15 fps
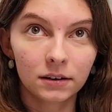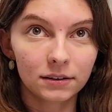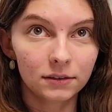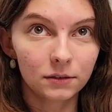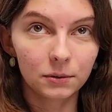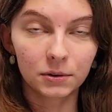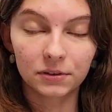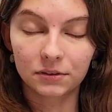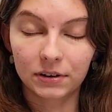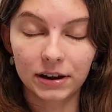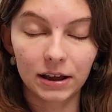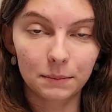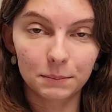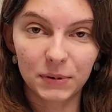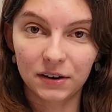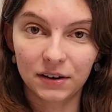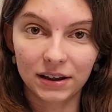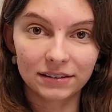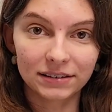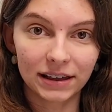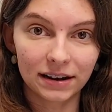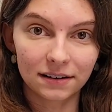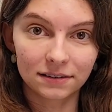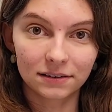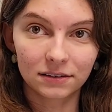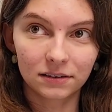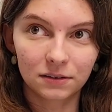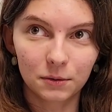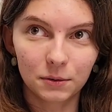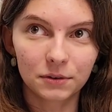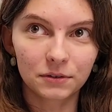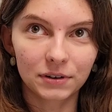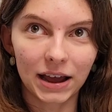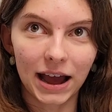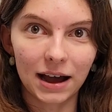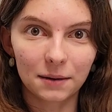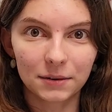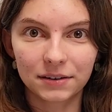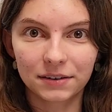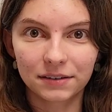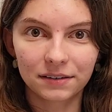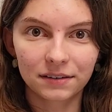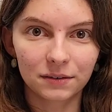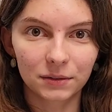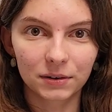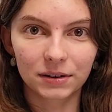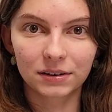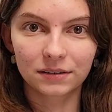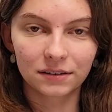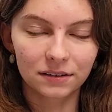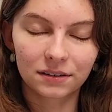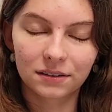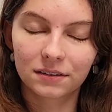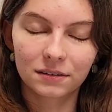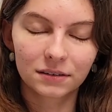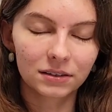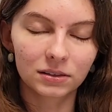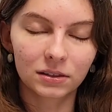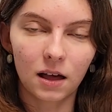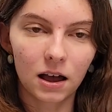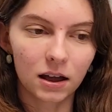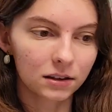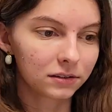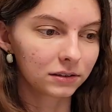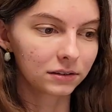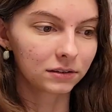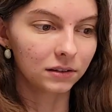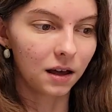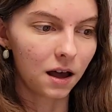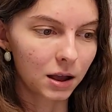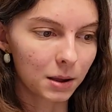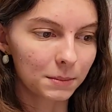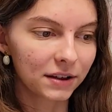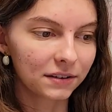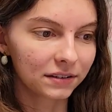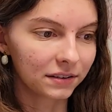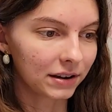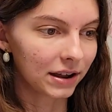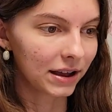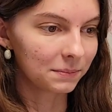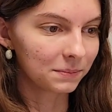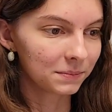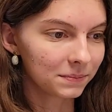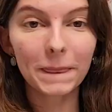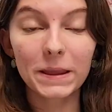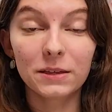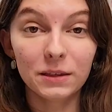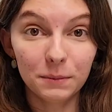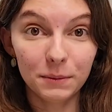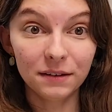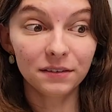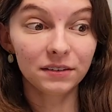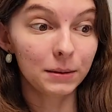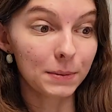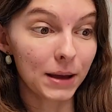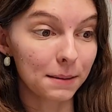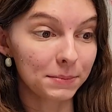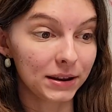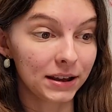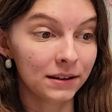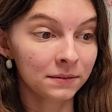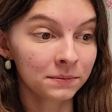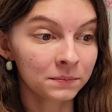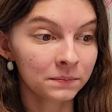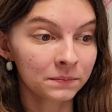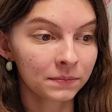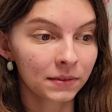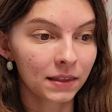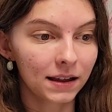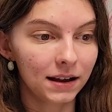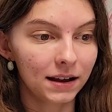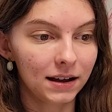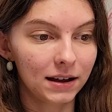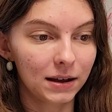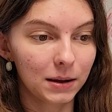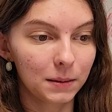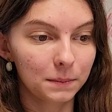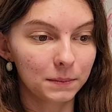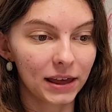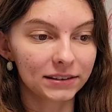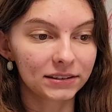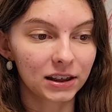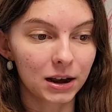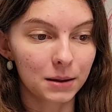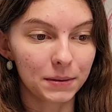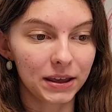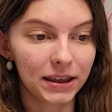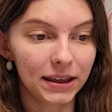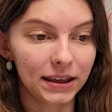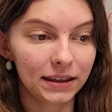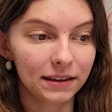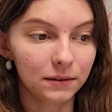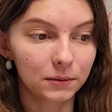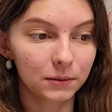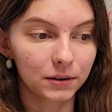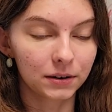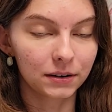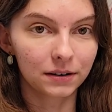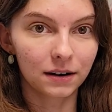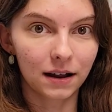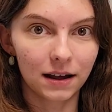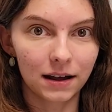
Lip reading: 2 or 3 periods at a 2 or 3 hours or just long amounts of time. Then we have sleep apnea. That's going to be your